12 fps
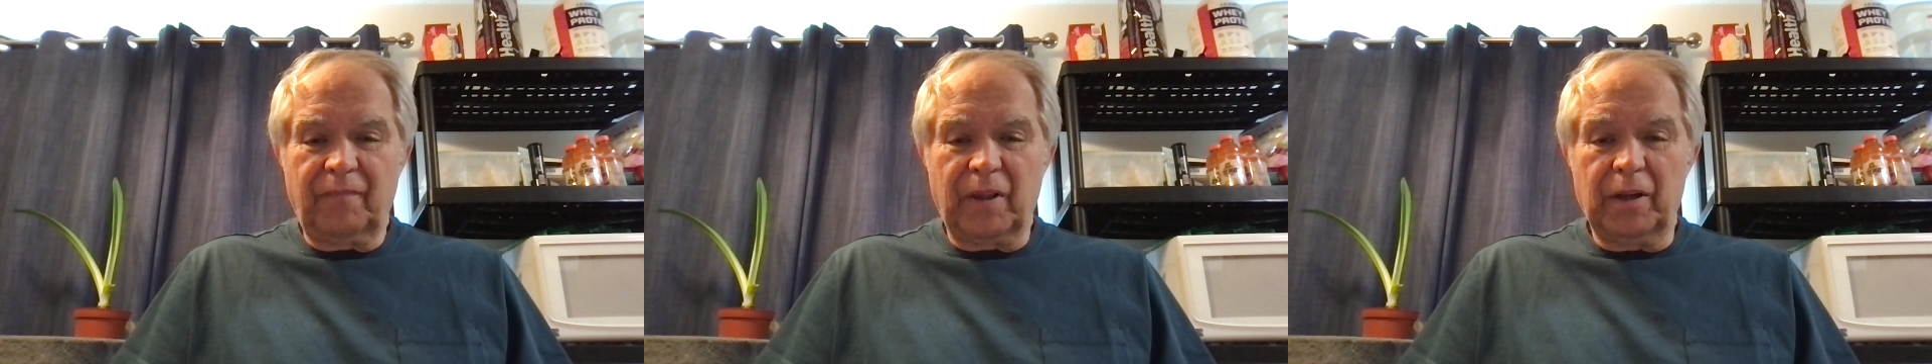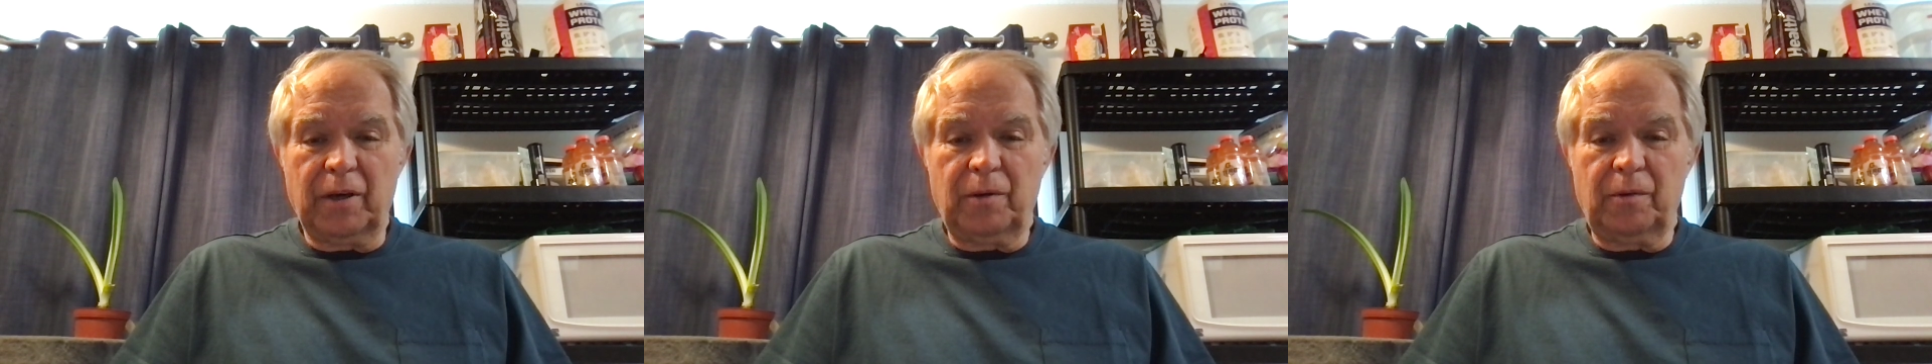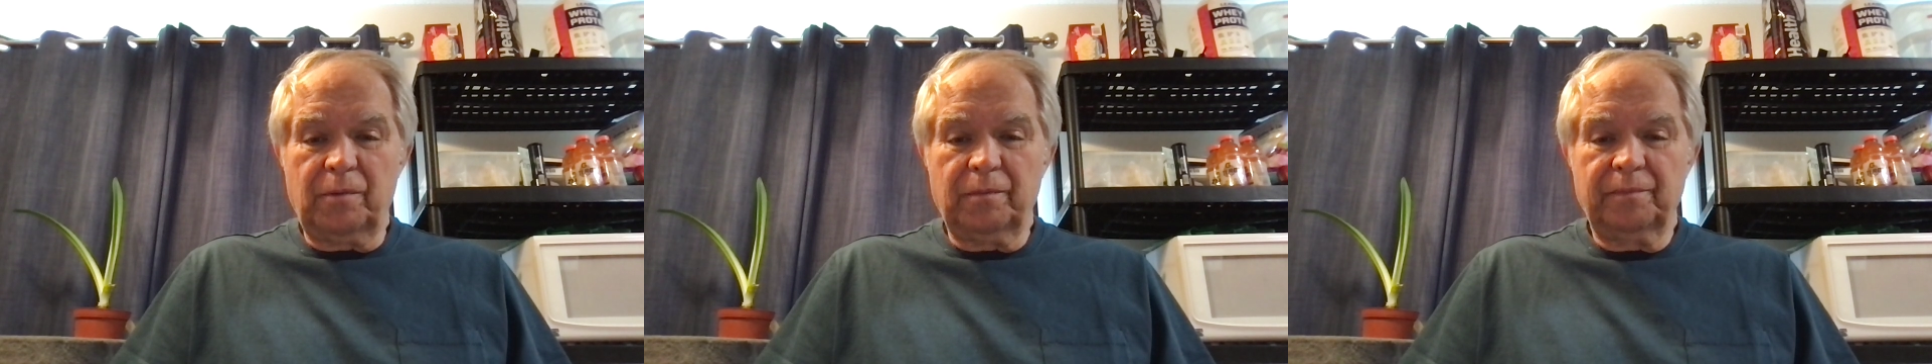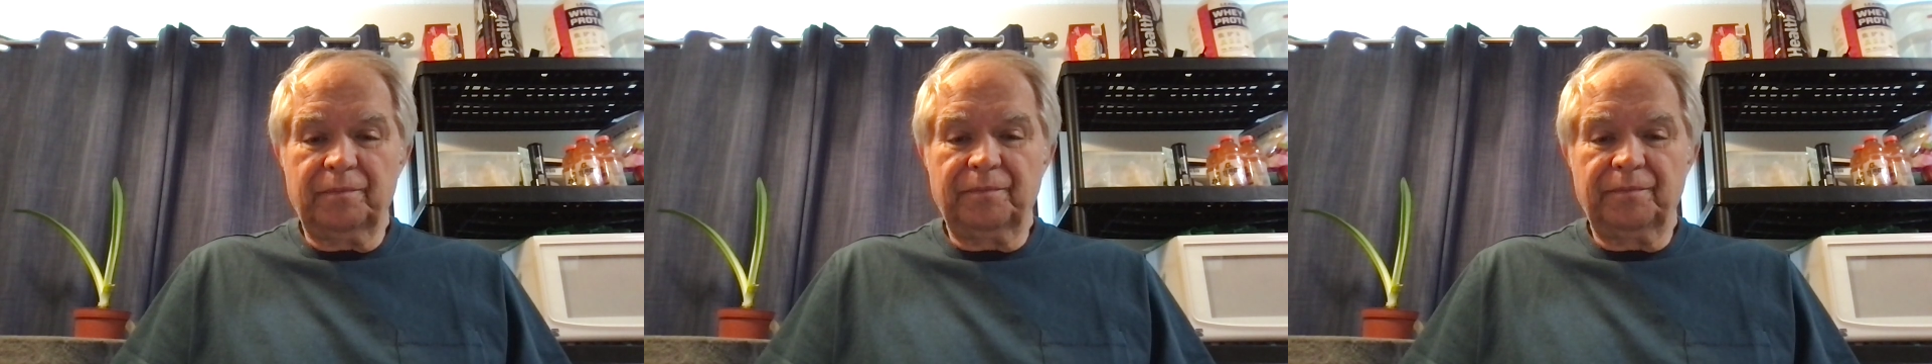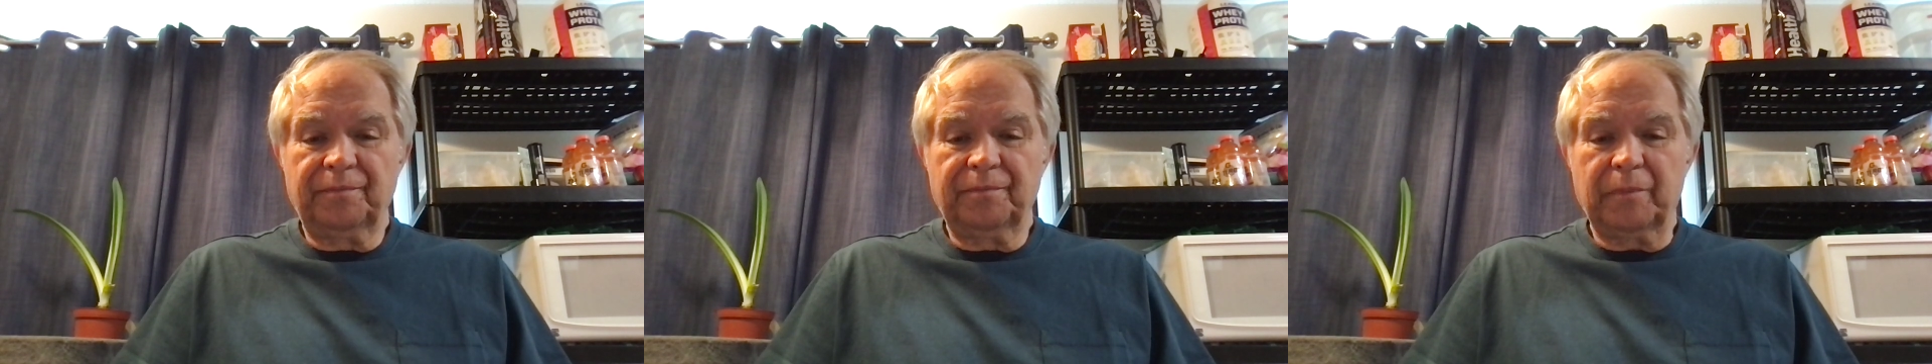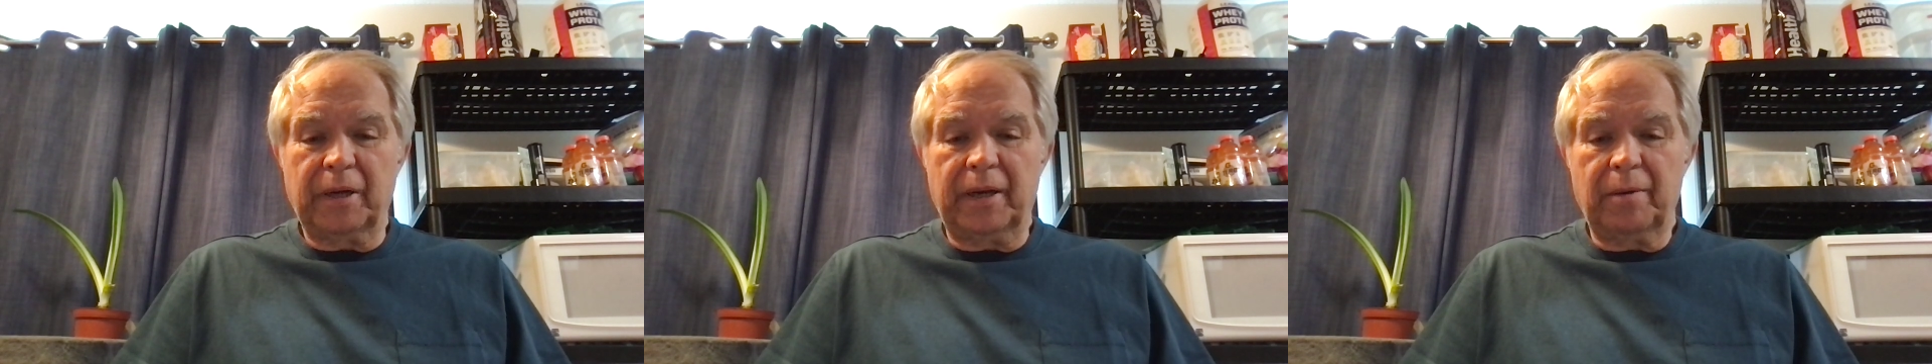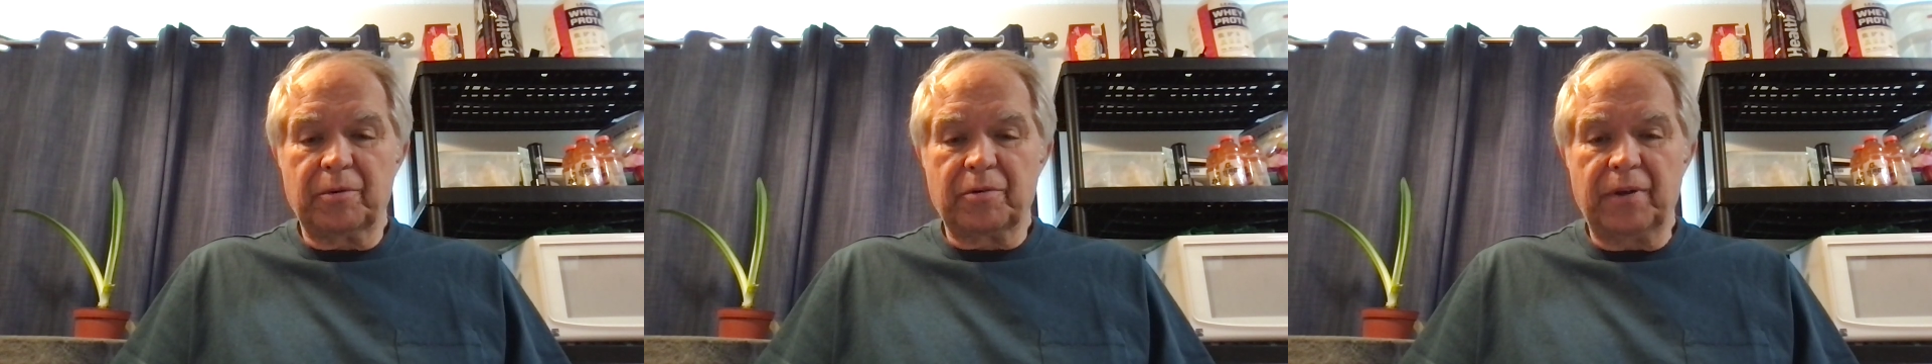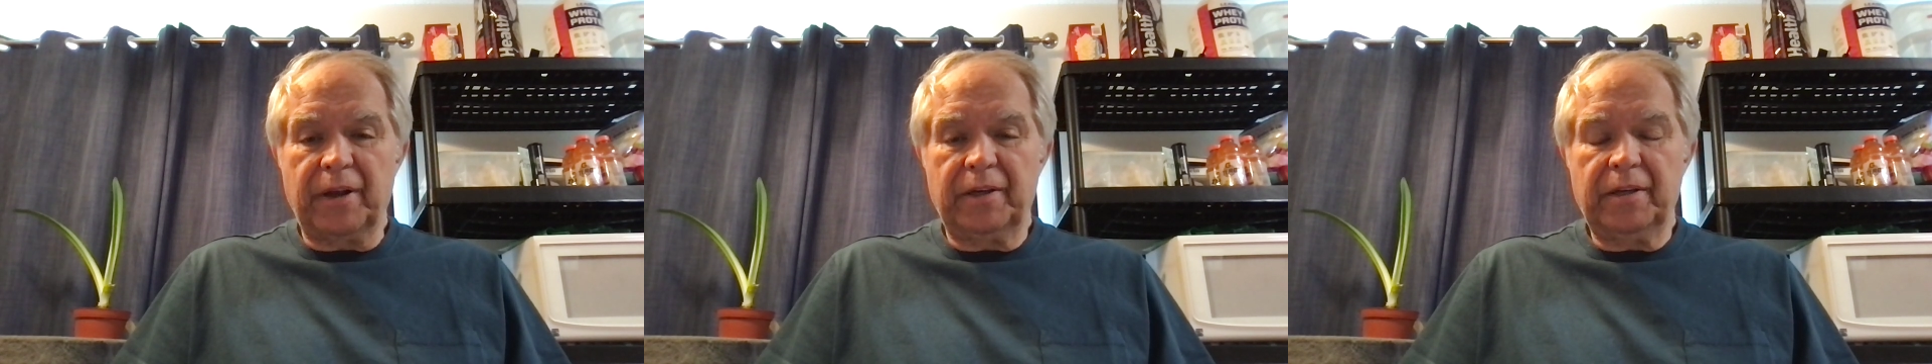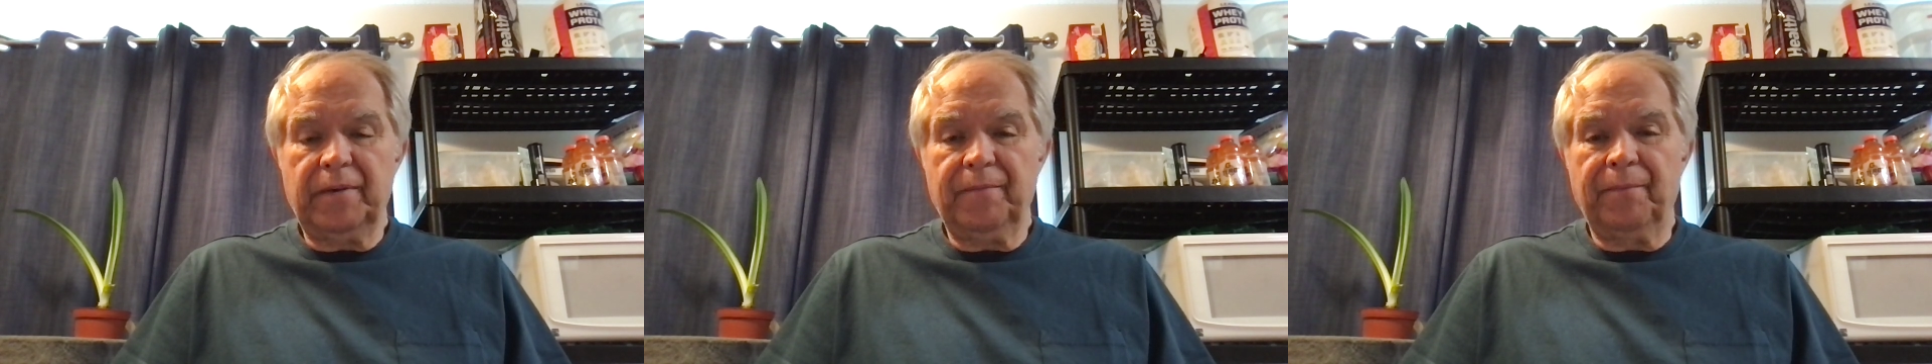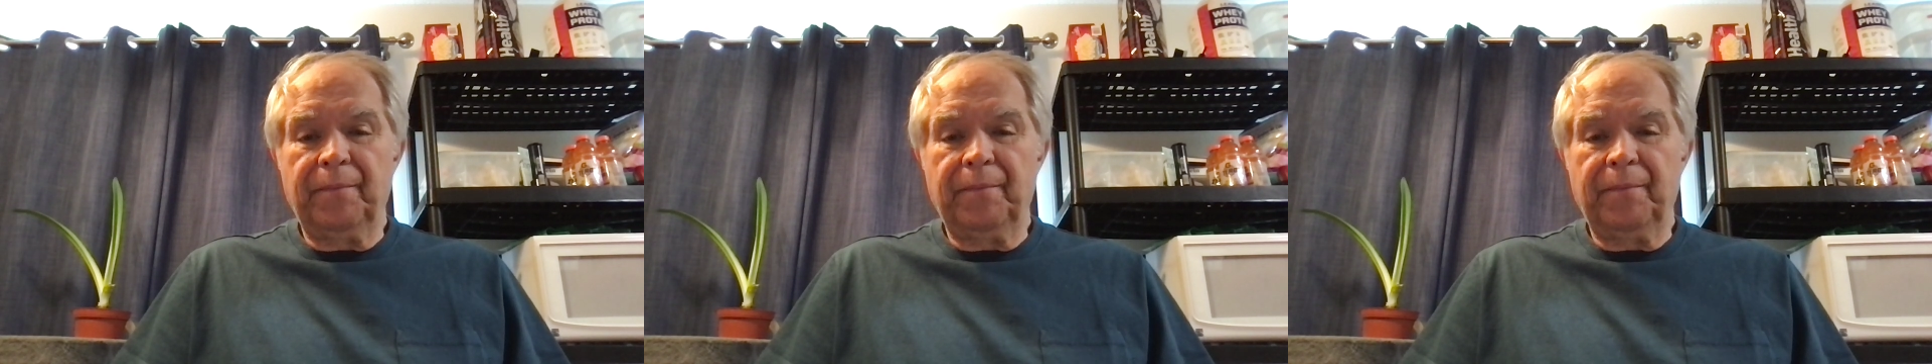Hello, my name is Randy.